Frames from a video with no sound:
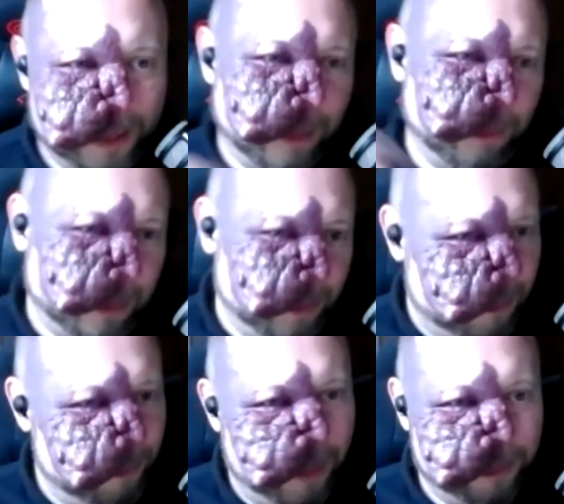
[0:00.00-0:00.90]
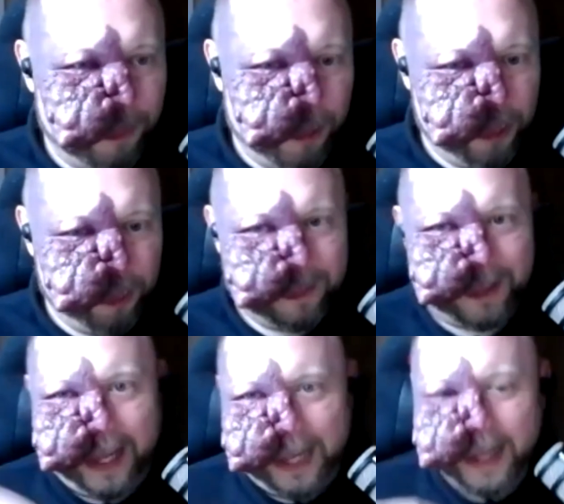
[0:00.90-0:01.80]
then what word you
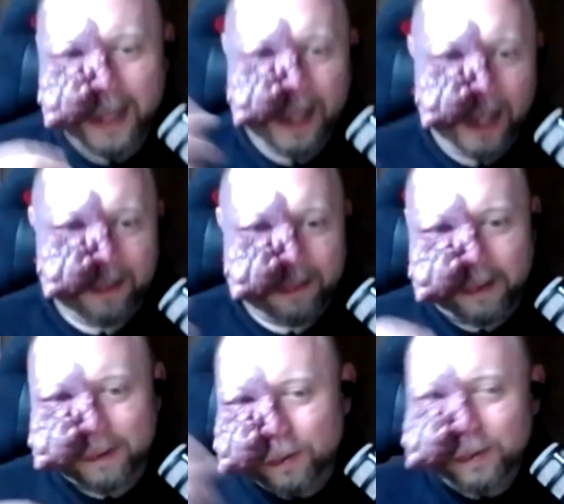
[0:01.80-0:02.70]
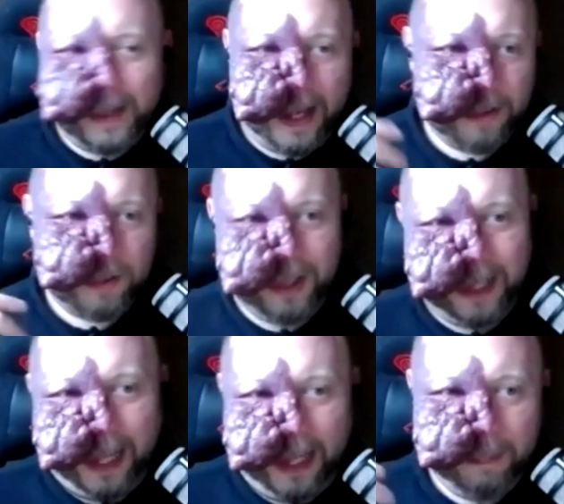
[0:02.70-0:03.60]
say? And this association
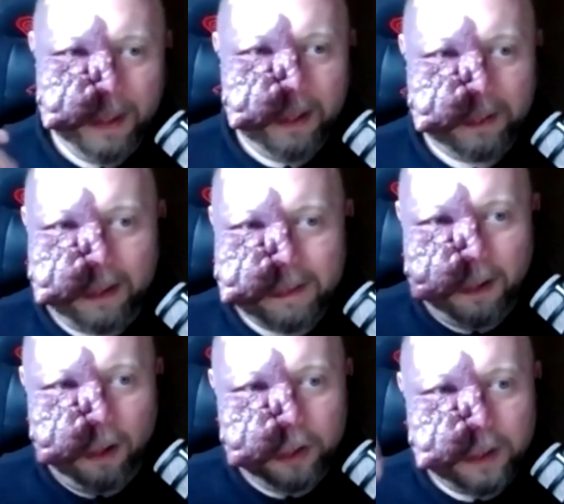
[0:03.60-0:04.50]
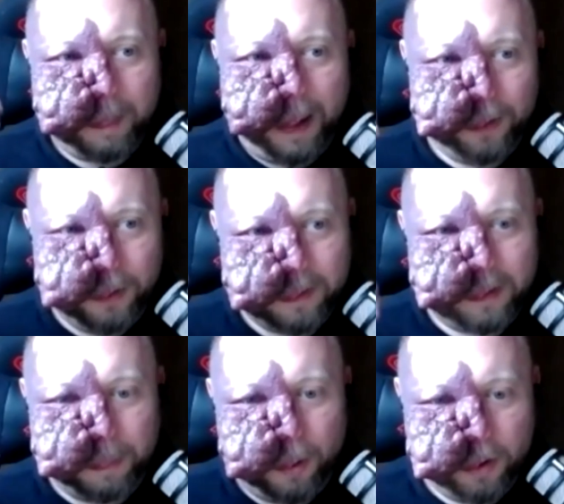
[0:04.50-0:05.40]
game tells a lot about your
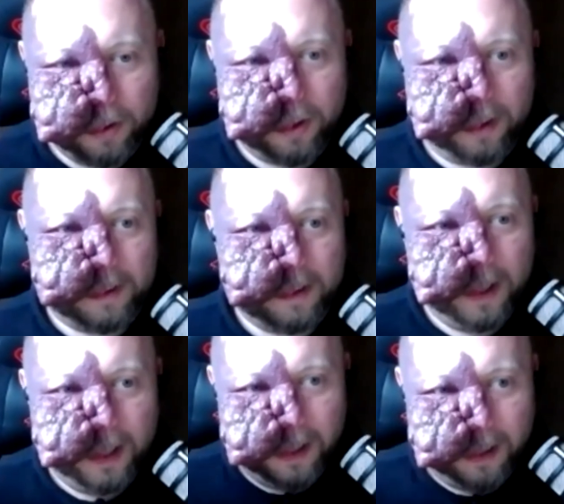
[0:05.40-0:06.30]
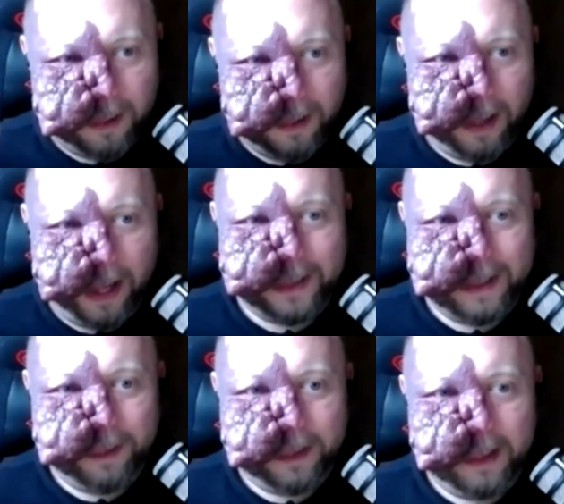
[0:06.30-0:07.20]
subconscious
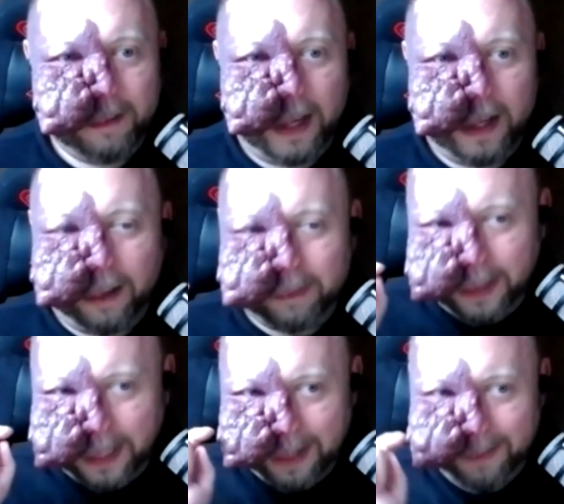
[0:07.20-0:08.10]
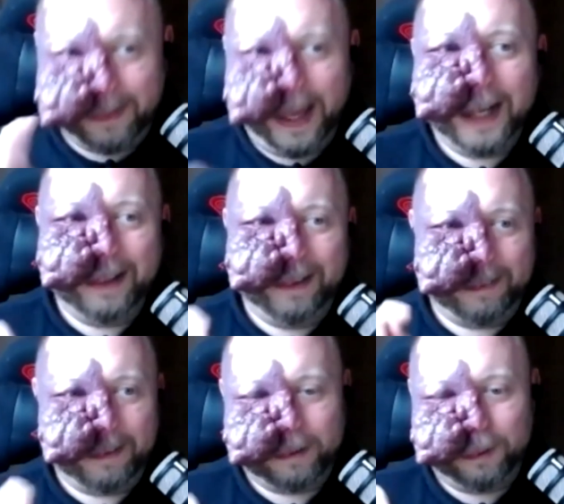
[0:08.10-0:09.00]
activities. And I think exactly
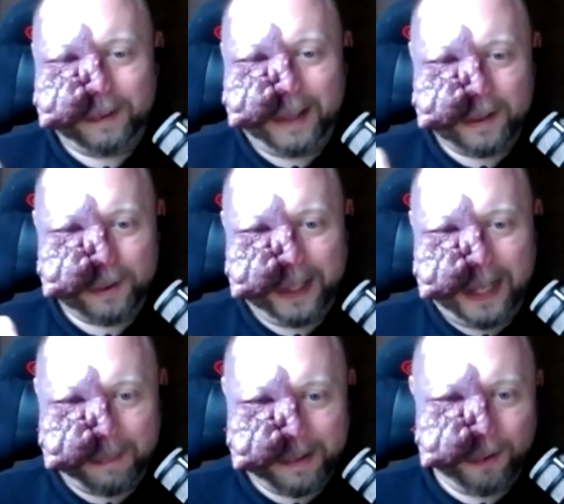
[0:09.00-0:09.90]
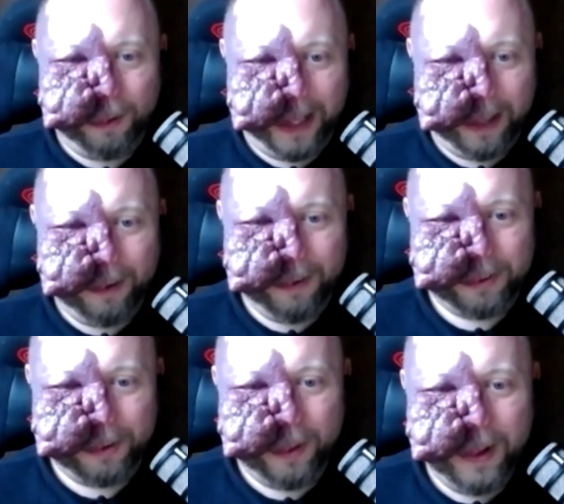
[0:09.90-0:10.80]
this association game is going on.
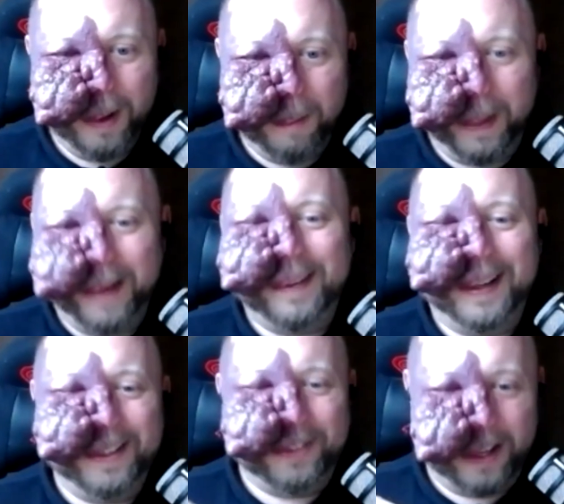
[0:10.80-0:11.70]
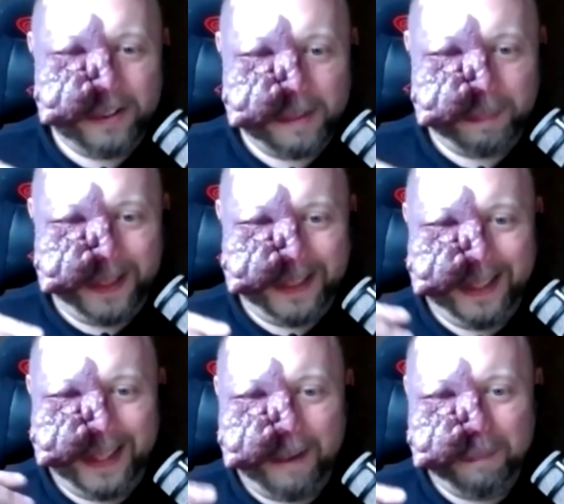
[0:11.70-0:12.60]
So basically,
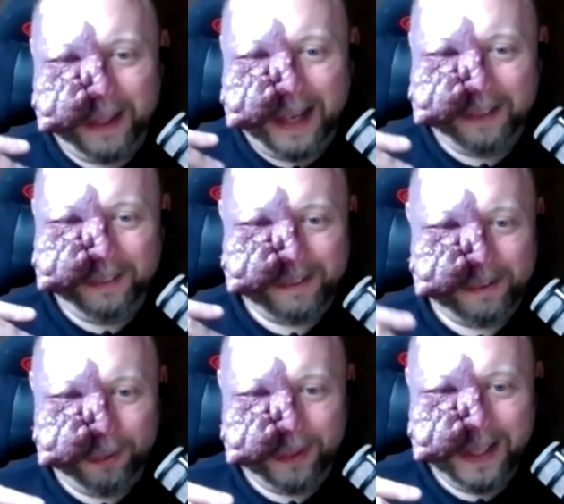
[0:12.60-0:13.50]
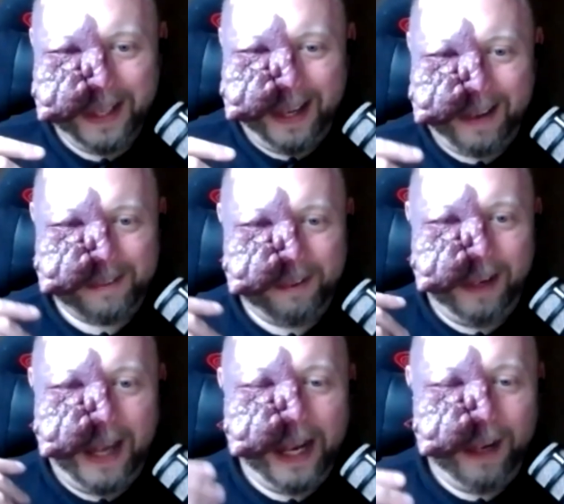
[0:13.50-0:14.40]
ChatGPT can be understood as the
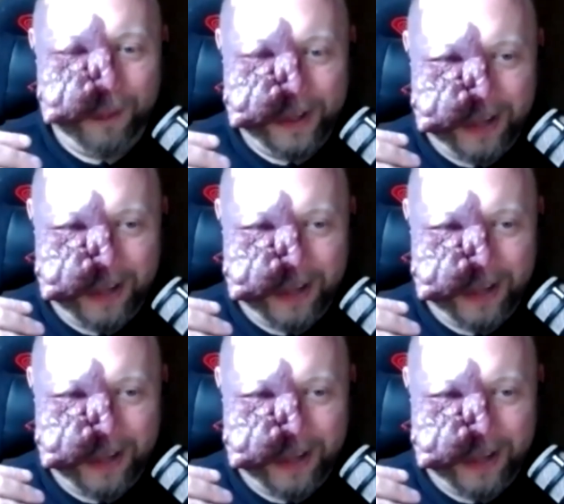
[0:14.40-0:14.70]
language